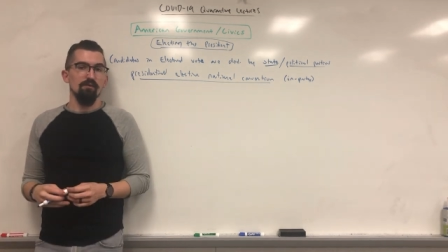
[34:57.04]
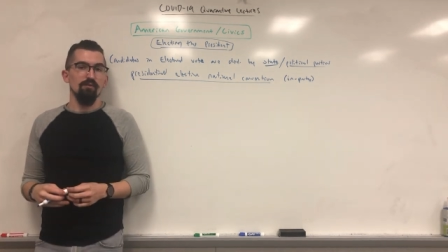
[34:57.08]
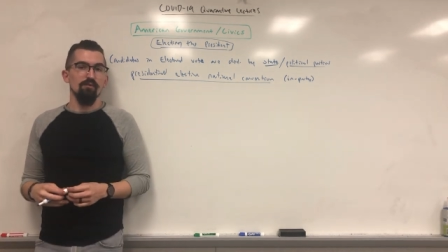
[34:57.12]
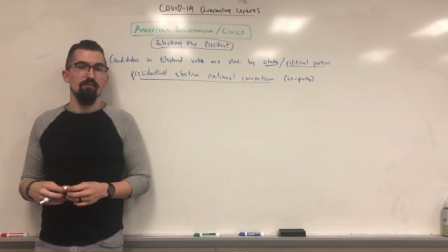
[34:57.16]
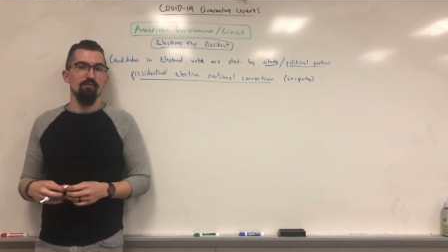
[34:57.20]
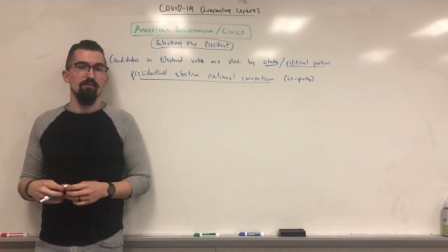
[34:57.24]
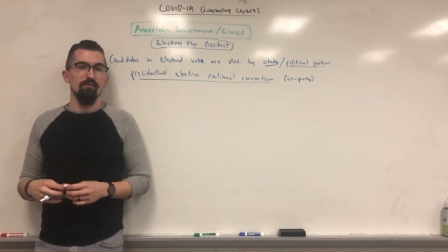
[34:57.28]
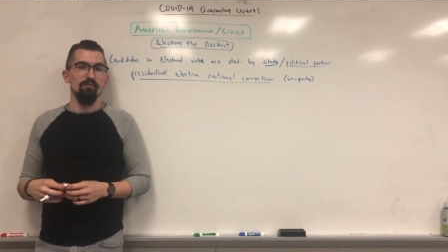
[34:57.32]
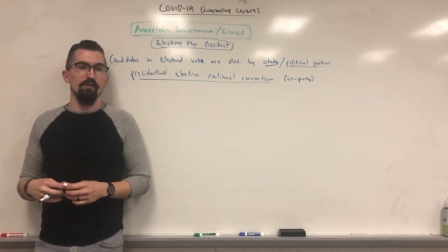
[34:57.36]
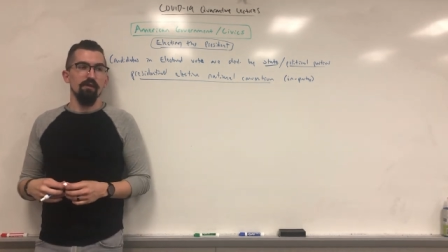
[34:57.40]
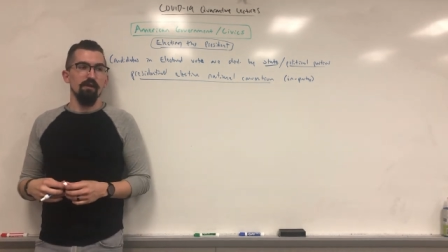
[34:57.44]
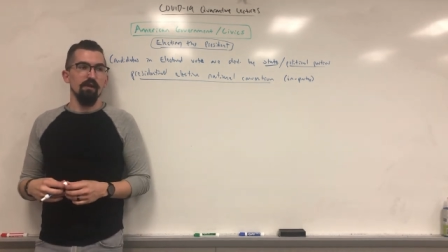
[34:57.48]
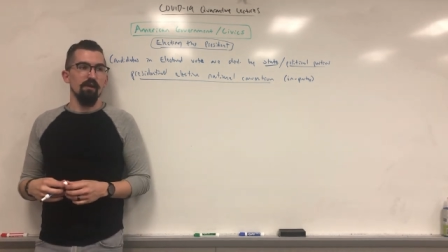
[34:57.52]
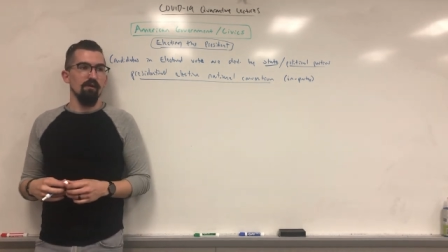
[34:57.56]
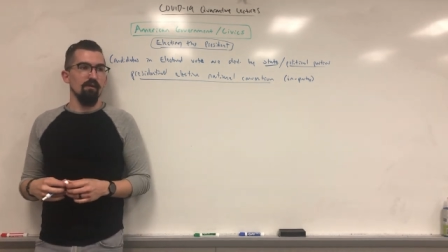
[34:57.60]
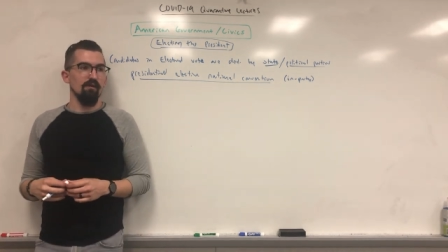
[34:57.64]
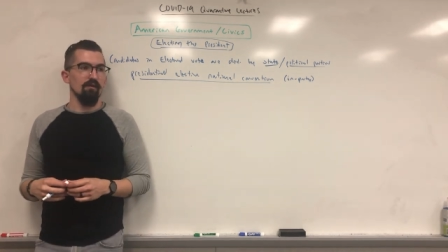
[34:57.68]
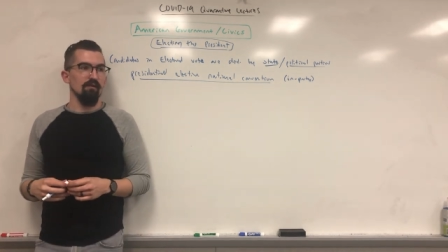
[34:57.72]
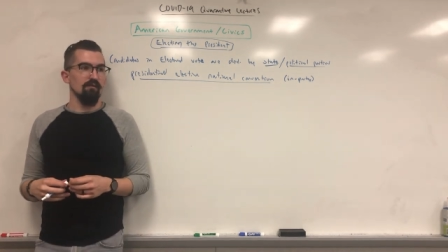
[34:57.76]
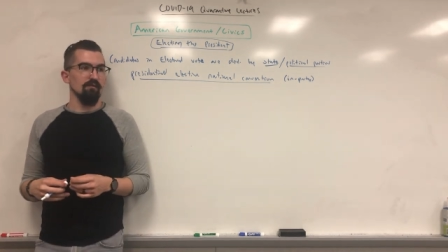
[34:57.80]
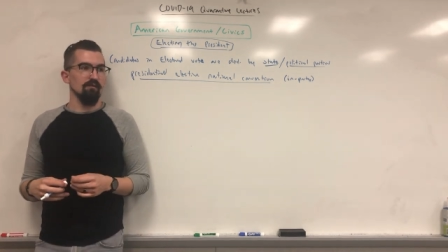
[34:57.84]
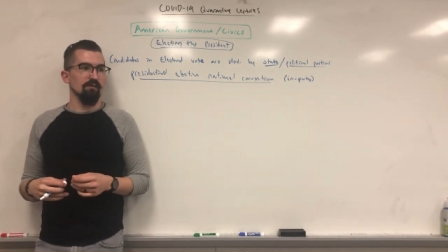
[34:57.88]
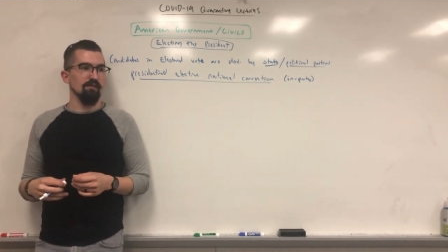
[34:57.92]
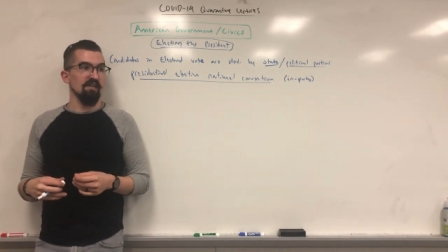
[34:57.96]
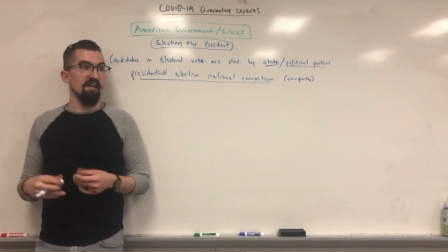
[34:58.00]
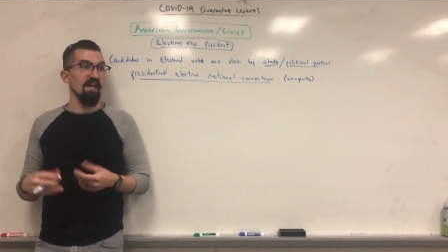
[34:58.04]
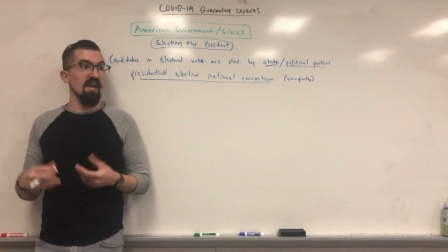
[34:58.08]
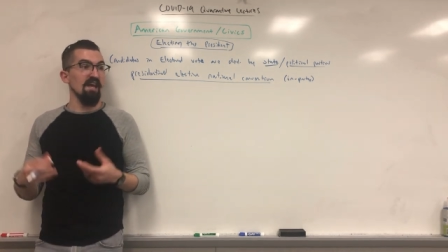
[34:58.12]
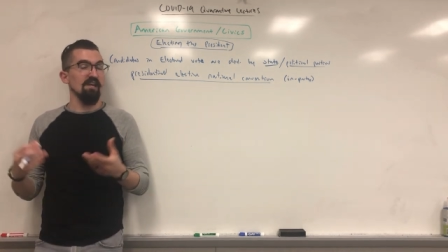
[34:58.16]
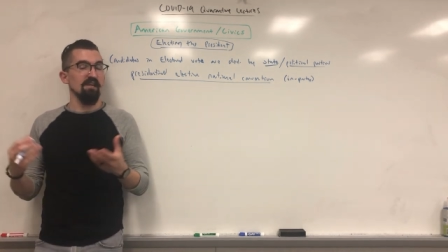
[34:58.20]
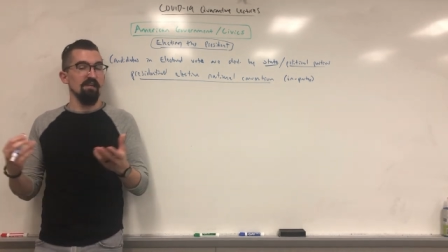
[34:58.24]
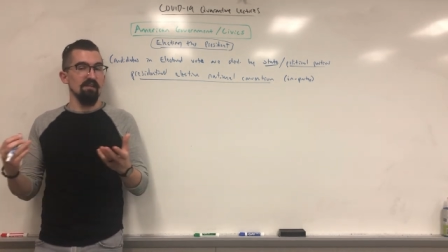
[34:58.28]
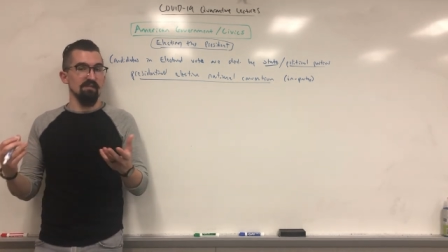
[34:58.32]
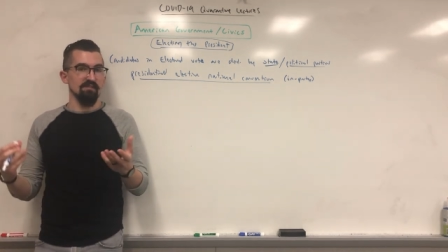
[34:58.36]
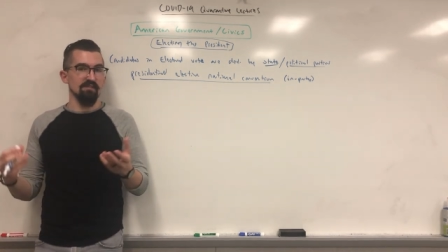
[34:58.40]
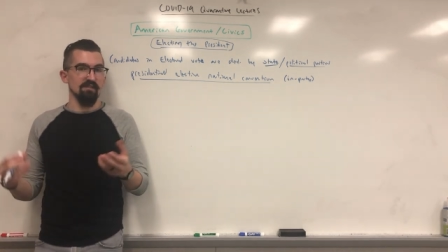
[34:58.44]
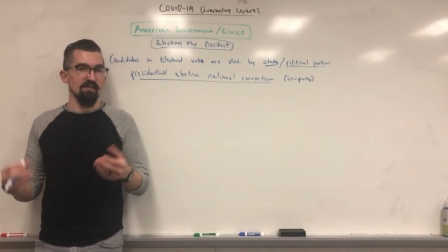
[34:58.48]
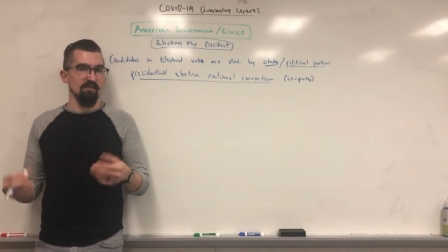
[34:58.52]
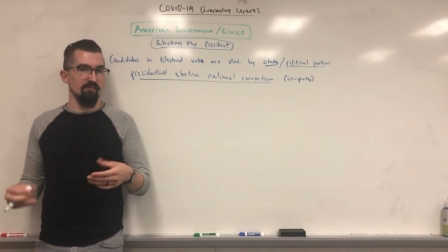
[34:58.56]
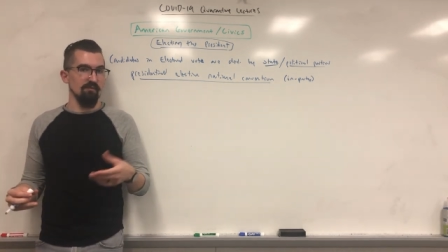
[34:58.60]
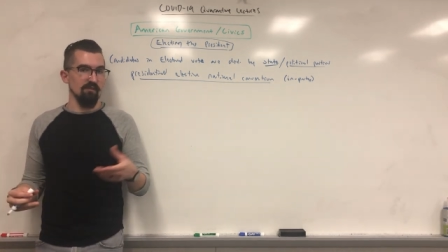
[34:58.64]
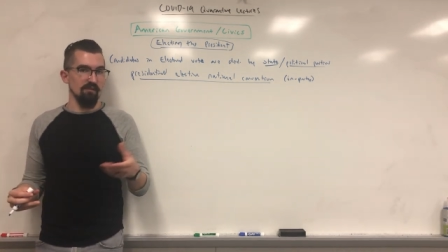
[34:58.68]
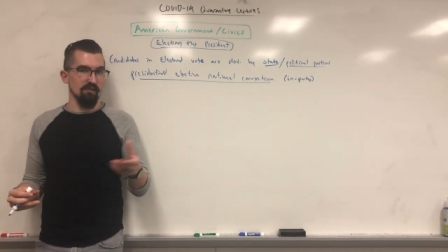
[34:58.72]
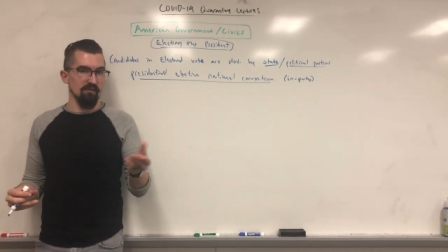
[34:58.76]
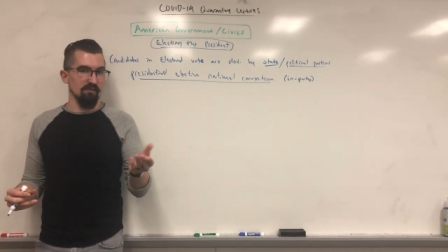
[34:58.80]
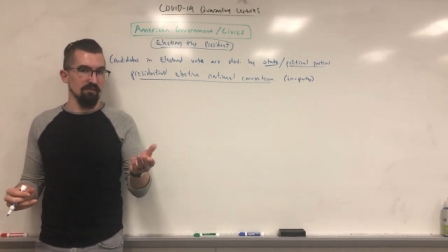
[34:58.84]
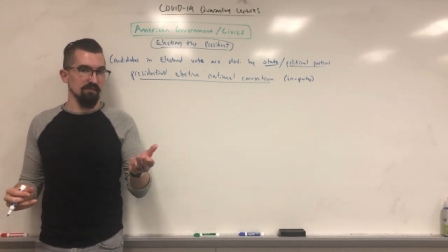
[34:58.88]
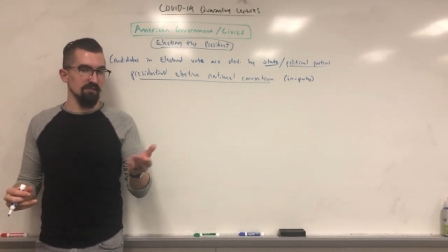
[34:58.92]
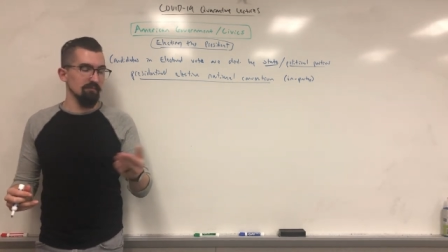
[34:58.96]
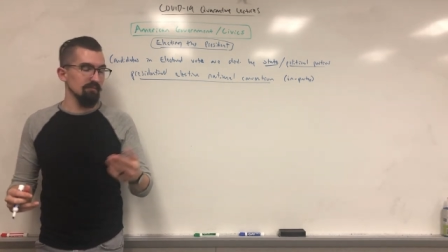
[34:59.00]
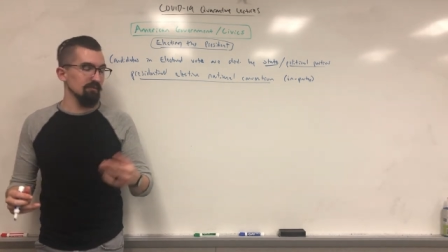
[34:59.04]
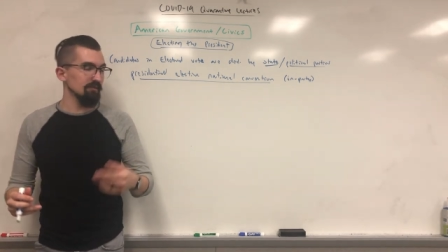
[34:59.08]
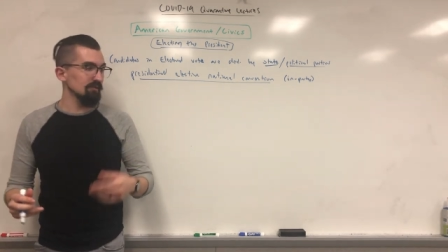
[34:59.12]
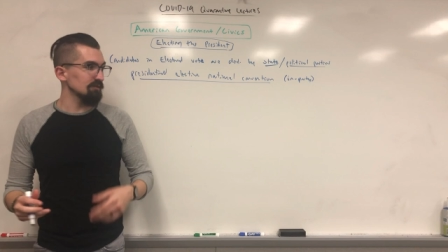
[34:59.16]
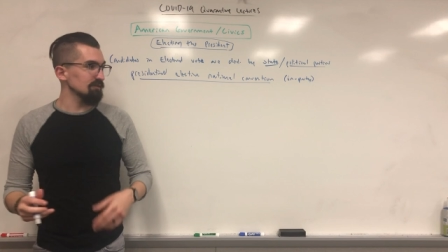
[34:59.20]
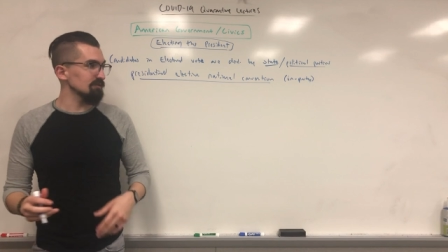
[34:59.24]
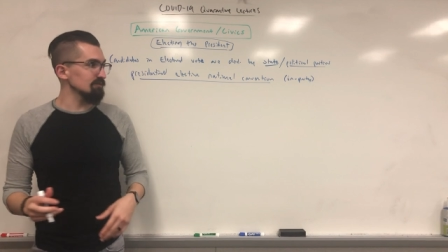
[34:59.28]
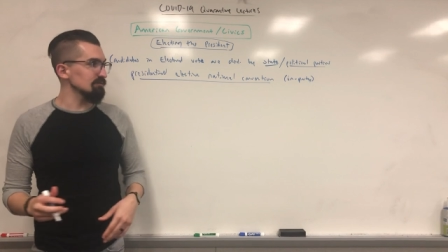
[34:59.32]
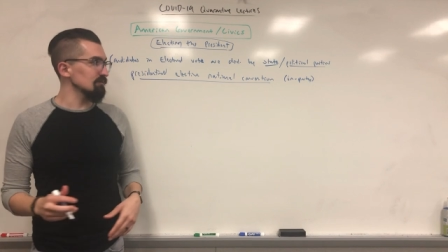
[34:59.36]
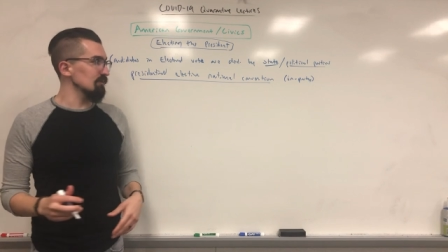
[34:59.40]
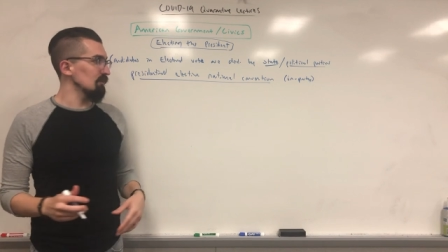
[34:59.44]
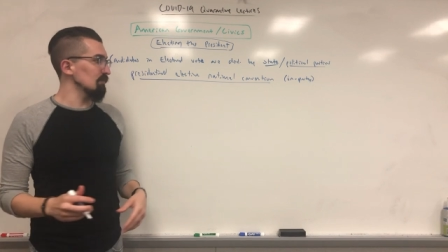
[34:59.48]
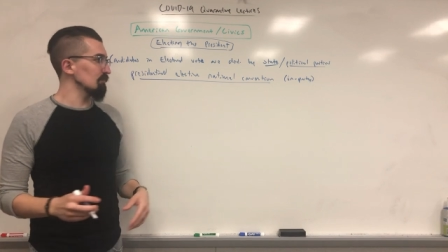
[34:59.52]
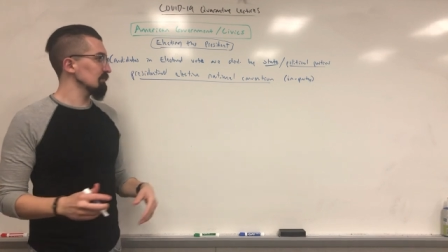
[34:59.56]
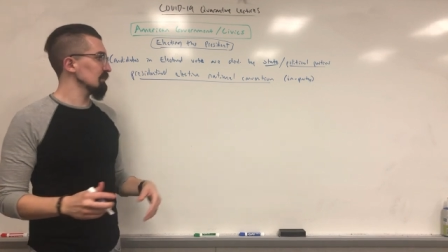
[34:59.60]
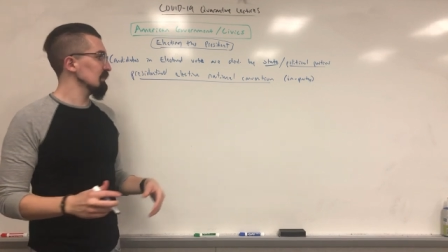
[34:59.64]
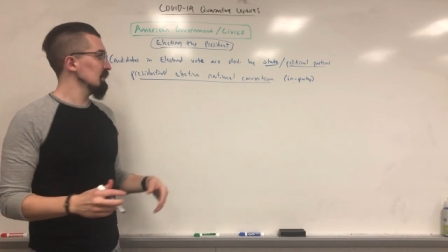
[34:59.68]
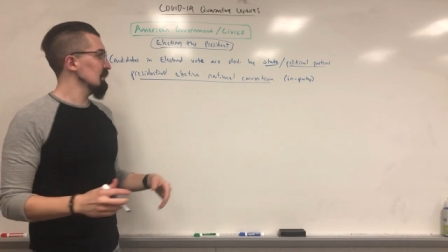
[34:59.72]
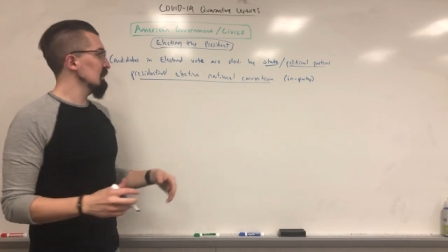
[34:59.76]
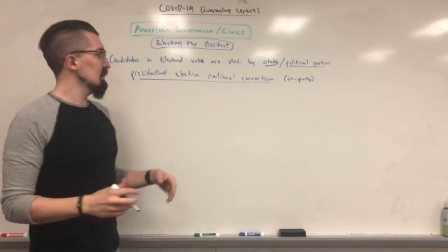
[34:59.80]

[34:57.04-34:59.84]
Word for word: who their candidate's going to be that goes up against Trump.